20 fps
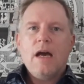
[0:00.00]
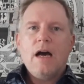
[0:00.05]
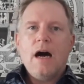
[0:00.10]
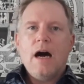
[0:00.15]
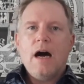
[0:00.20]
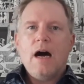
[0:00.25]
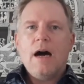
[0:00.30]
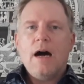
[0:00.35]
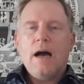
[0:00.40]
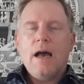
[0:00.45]

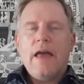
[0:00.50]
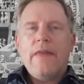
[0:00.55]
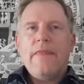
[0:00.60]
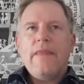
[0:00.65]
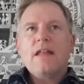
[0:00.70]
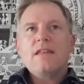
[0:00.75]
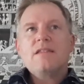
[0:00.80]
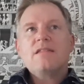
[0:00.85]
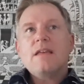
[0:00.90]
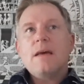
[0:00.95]
And
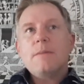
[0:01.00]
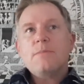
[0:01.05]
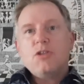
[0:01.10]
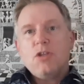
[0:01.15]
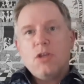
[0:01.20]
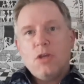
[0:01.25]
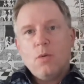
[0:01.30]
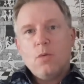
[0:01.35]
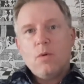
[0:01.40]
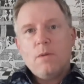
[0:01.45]
then step
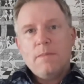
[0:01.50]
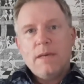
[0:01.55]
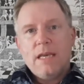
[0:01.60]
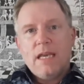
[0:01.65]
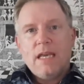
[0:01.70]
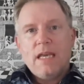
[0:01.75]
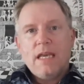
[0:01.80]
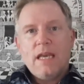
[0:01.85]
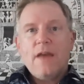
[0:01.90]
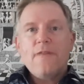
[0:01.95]
2 would
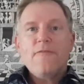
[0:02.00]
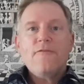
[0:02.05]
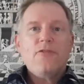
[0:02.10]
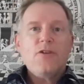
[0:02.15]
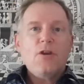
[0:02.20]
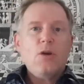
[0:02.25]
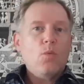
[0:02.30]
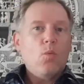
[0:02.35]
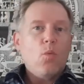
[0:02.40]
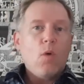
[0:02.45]
be, if
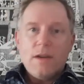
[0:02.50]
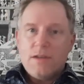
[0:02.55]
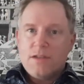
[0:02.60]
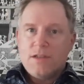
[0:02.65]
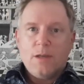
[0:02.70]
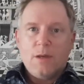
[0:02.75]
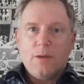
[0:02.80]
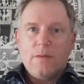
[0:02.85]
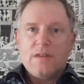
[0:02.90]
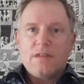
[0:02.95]
you want
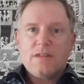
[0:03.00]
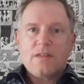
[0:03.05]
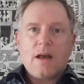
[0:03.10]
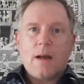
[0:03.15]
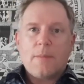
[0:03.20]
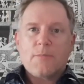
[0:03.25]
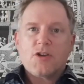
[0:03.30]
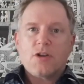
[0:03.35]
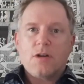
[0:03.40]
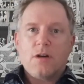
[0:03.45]
to, this is
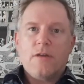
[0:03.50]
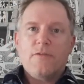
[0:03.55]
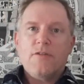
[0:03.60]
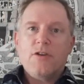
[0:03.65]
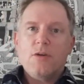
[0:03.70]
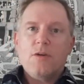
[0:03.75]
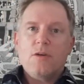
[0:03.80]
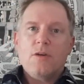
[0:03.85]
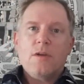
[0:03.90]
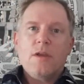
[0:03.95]
optional, if
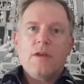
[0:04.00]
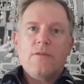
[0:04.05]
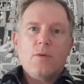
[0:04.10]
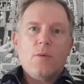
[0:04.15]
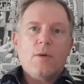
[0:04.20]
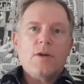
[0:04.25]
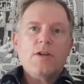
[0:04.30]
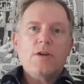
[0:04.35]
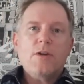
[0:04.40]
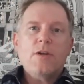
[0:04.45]
you
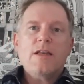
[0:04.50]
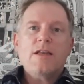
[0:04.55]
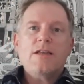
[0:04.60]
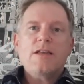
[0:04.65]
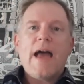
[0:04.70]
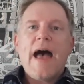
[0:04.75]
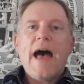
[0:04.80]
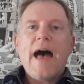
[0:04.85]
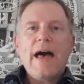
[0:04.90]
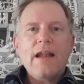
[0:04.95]
want to, you can
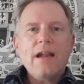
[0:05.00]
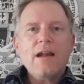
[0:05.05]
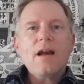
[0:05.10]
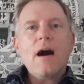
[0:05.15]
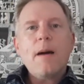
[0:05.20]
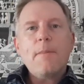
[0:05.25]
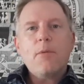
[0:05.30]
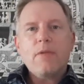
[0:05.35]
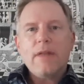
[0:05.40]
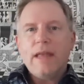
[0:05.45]
add a
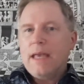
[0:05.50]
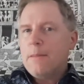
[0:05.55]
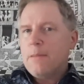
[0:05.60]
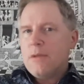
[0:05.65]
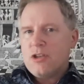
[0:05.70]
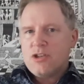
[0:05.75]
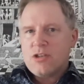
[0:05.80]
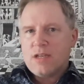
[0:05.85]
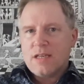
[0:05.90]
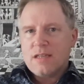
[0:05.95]
couple
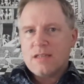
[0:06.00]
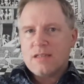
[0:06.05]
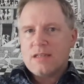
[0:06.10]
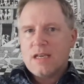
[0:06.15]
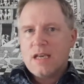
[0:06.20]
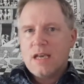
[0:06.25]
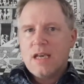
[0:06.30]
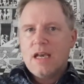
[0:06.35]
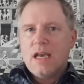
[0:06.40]
images